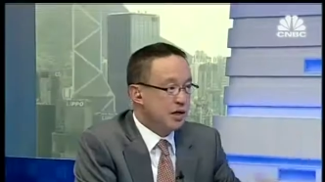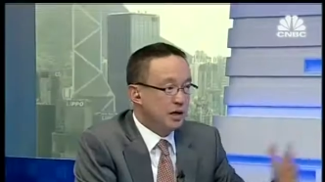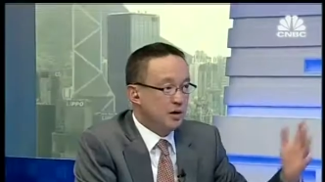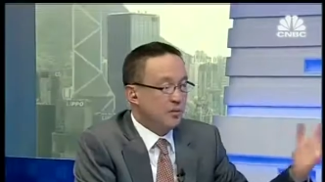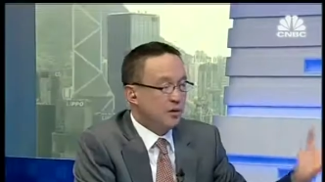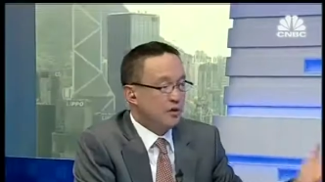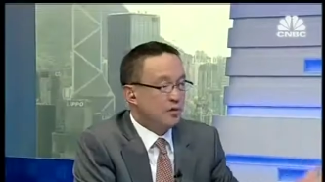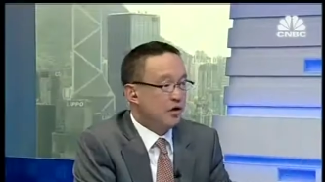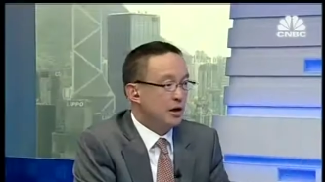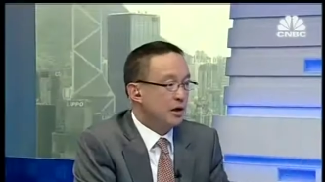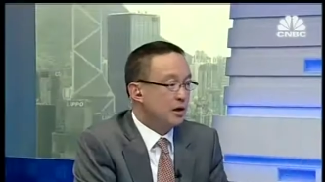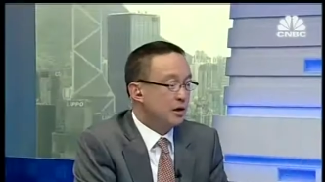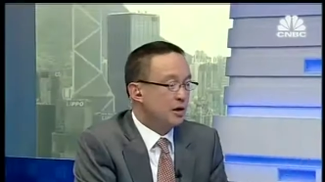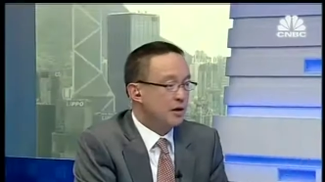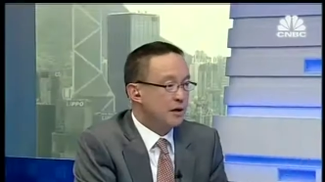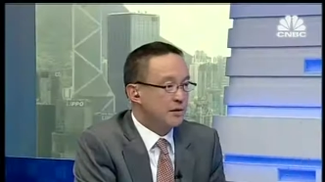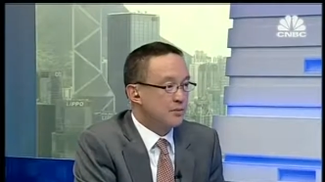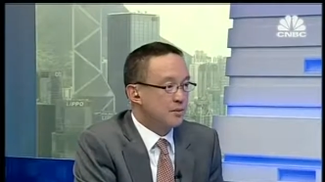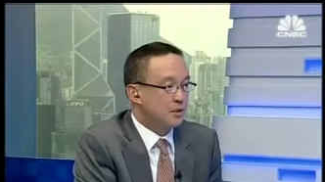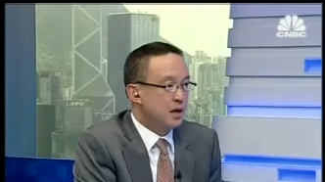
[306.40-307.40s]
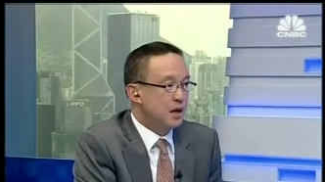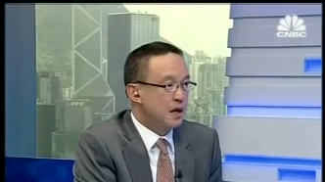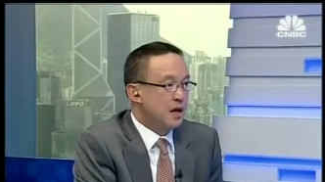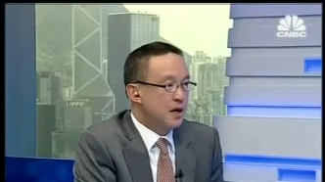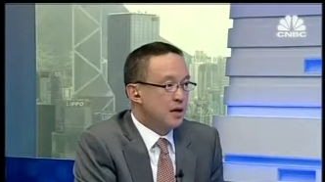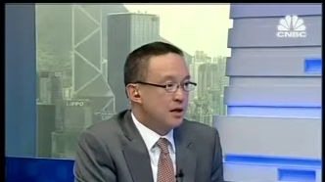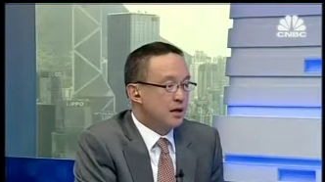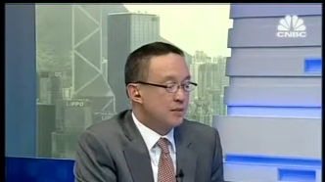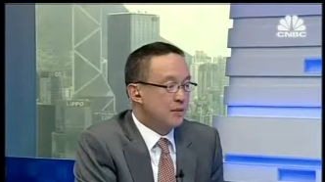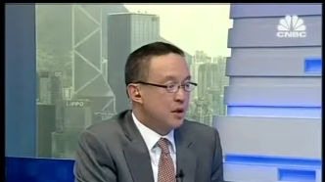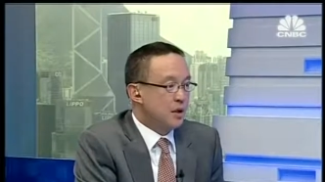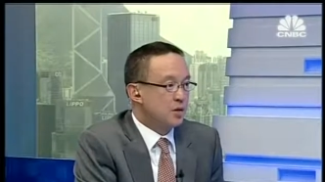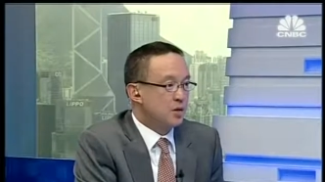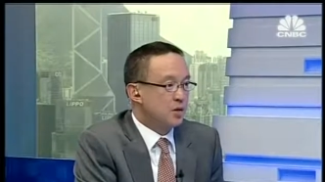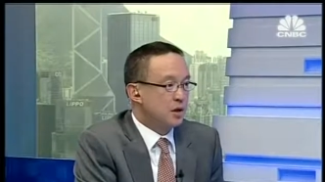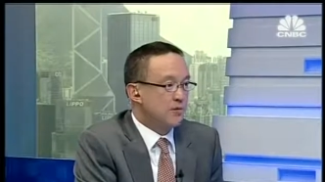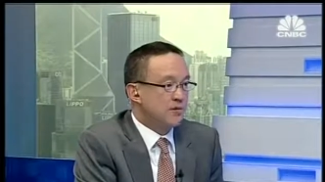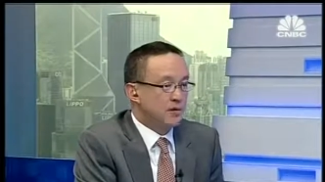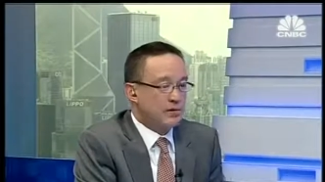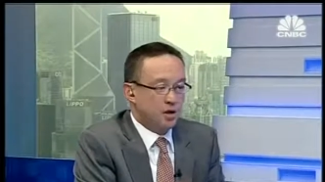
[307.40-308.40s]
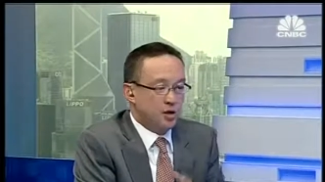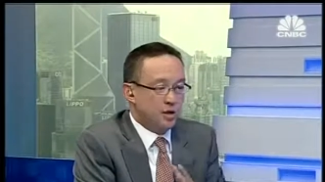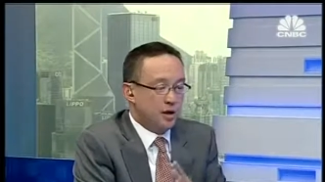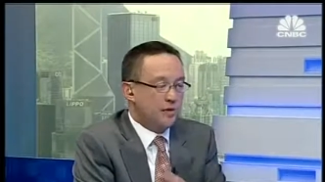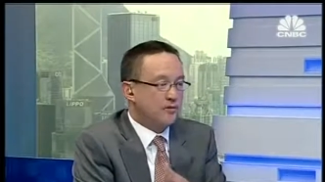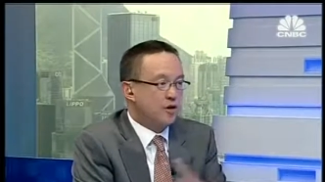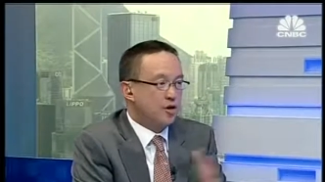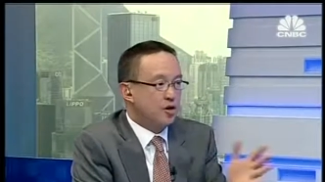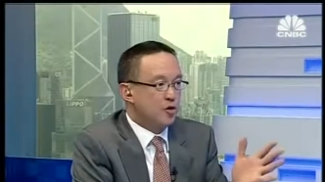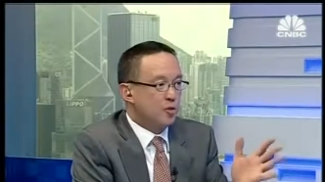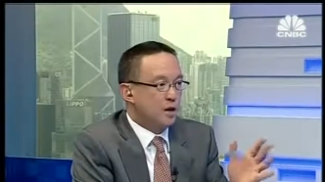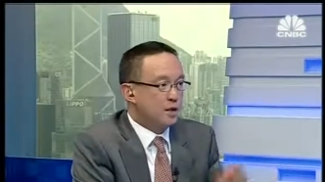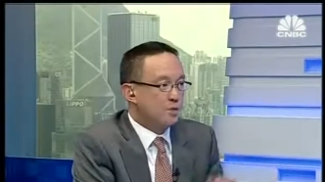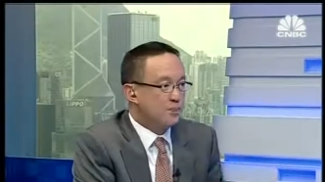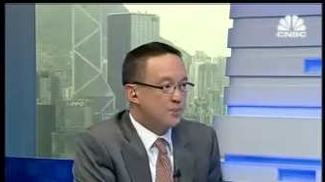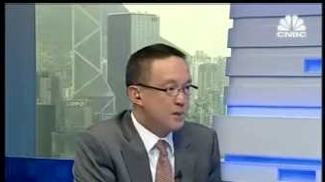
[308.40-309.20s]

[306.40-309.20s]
Sea, which China claims the most of, and then you have the U.S.